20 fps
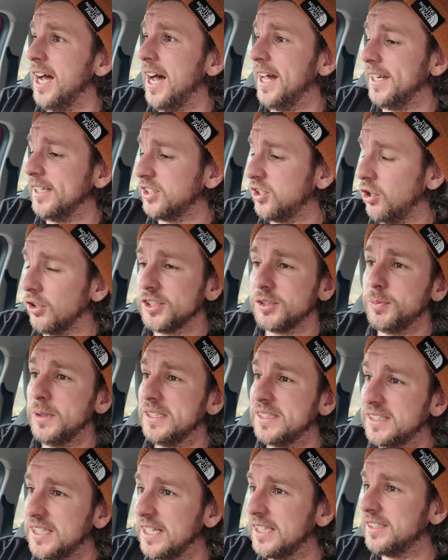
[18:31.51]
and it's cost me
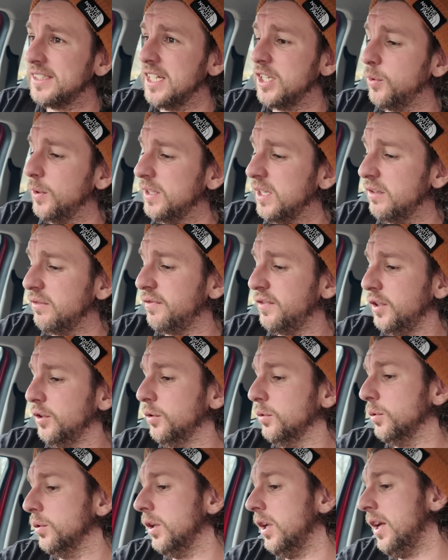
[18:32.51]
60 quid in
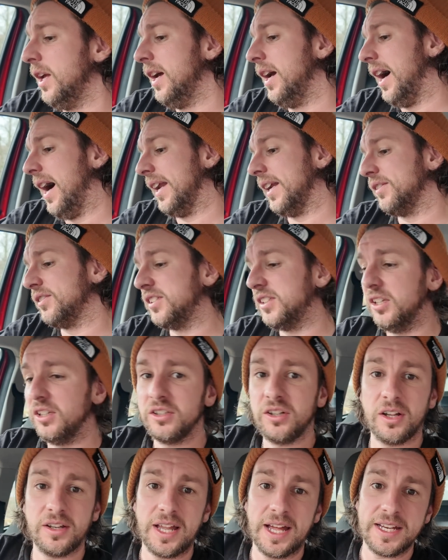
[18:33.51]
fuel, and I've still
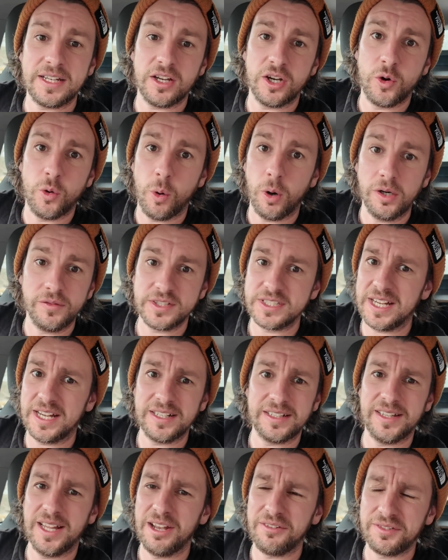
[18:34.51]
got like a quarter of a
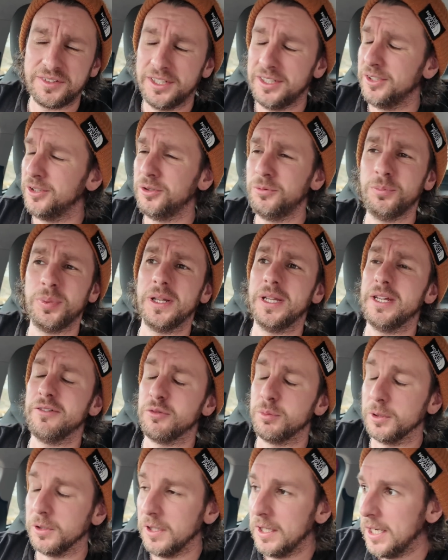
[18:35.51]
tank left.
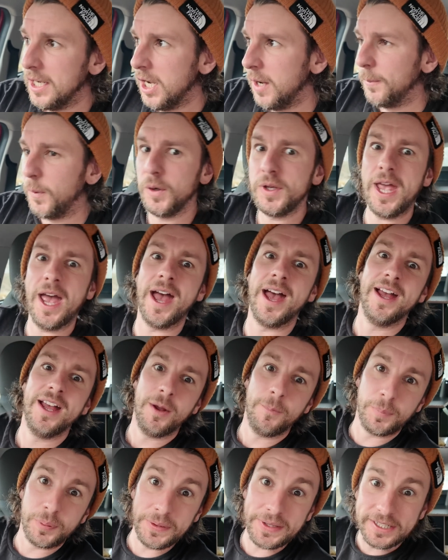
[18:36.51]
Unbelievable. But yeah,
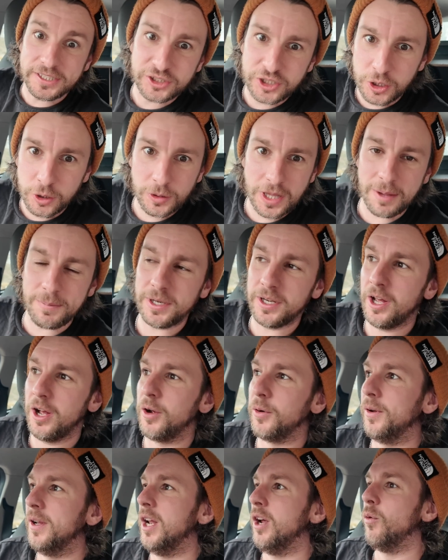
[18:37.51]
please do let me
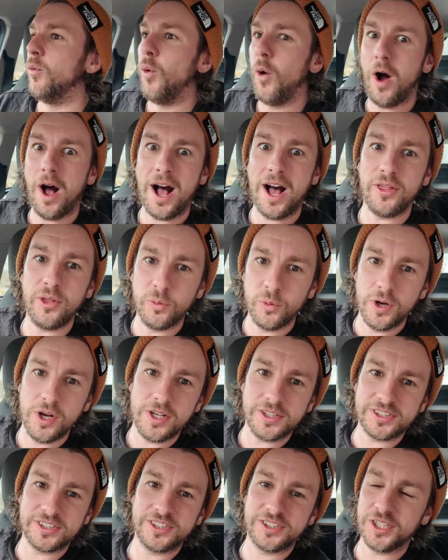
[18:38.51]
know what are the
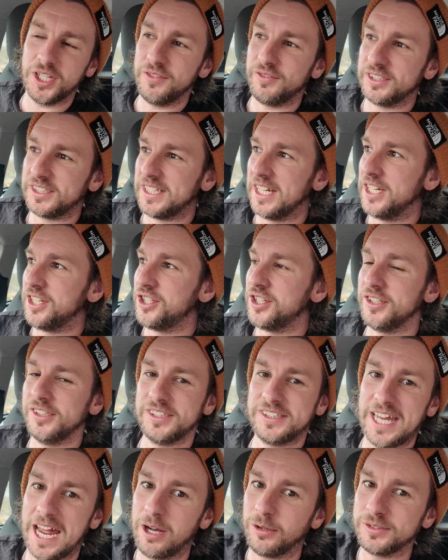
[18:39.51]
worst service
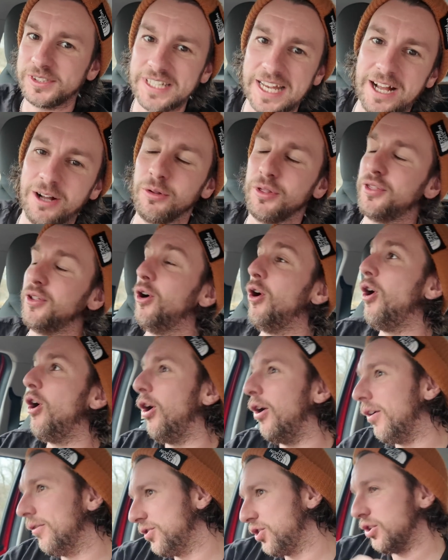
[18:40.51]
stations down south,
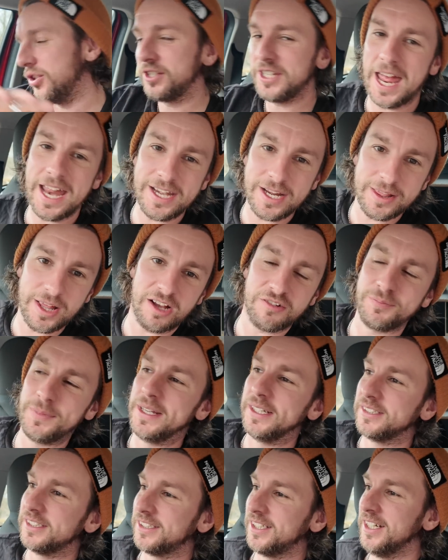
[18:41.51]
or just any that I've
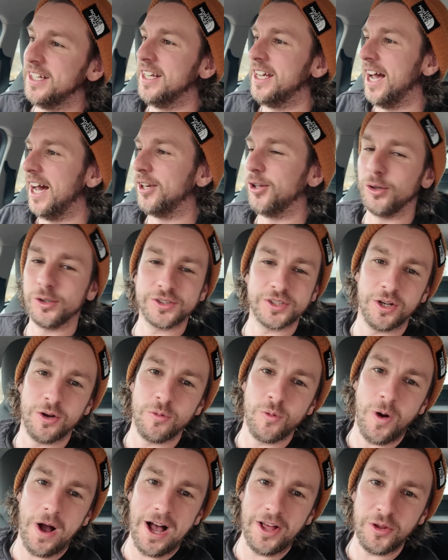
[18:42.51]
missed, and also
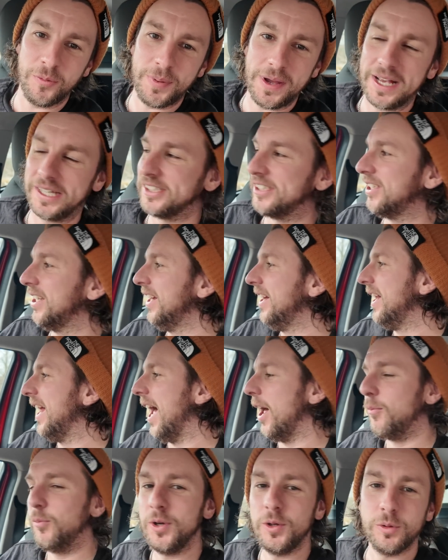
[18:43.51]
what are the best,
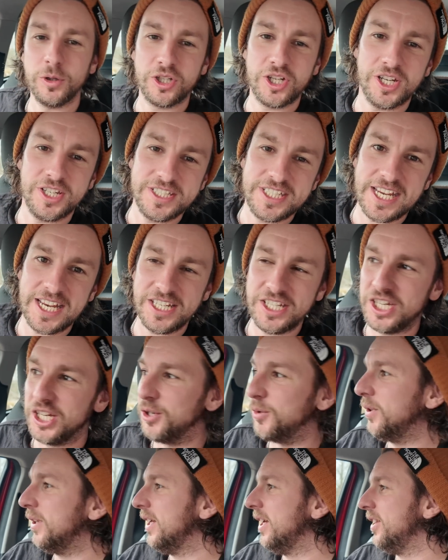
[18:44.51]
and we will
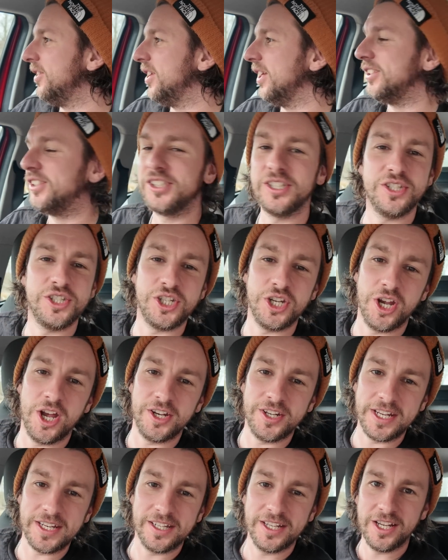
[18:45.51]
continue this
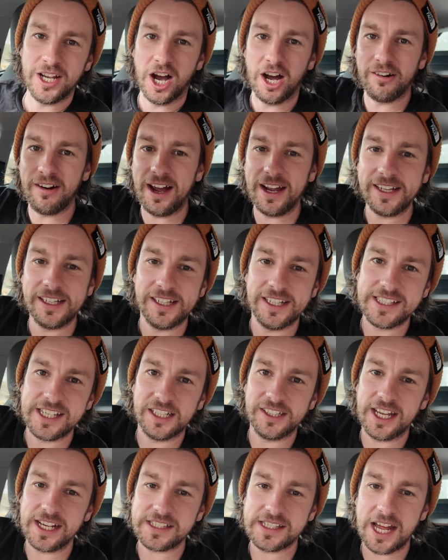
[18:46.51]
journey. All right,
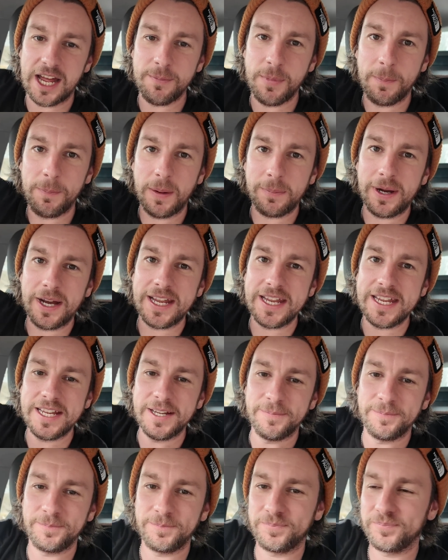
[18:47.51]
until next time, bye-bye.